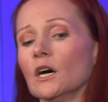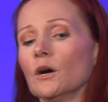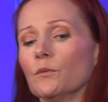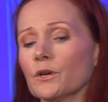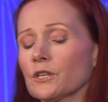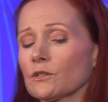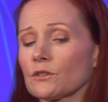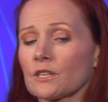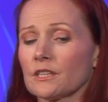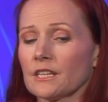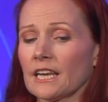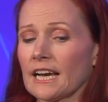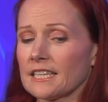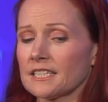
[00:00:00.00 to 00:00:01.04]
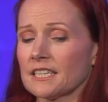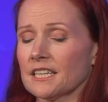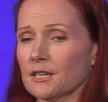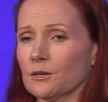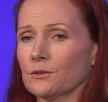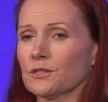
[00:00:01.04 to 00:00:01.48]
We could look at the asset
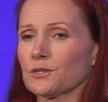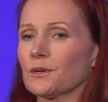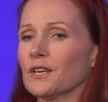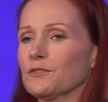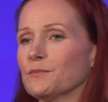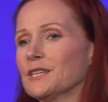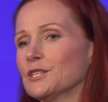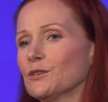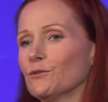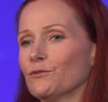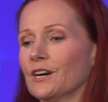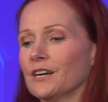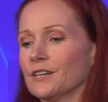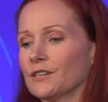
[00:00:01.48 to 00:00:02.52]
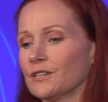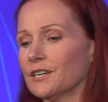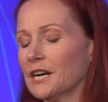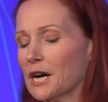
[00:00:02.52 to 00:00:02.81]
health as well. I've mentioned fire.